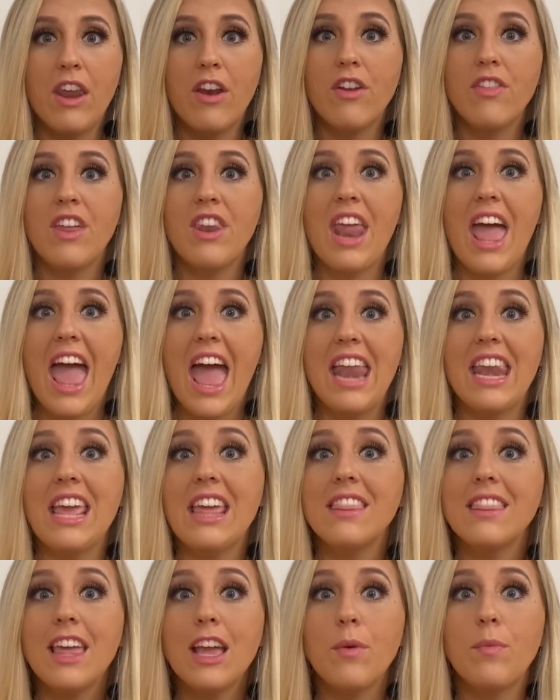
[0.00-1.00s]
than
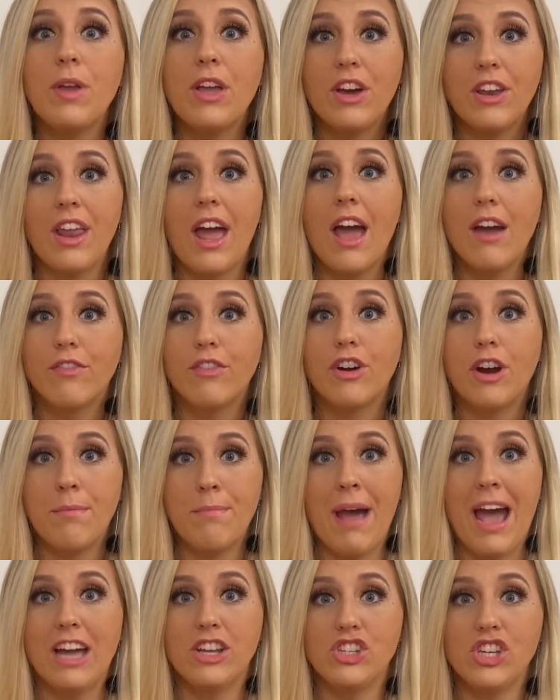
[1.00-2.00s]
anything we could ever
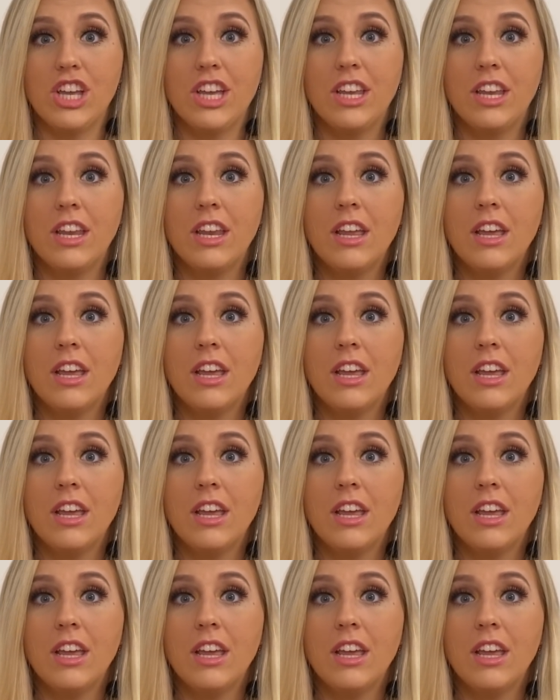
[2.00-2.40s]
imagine.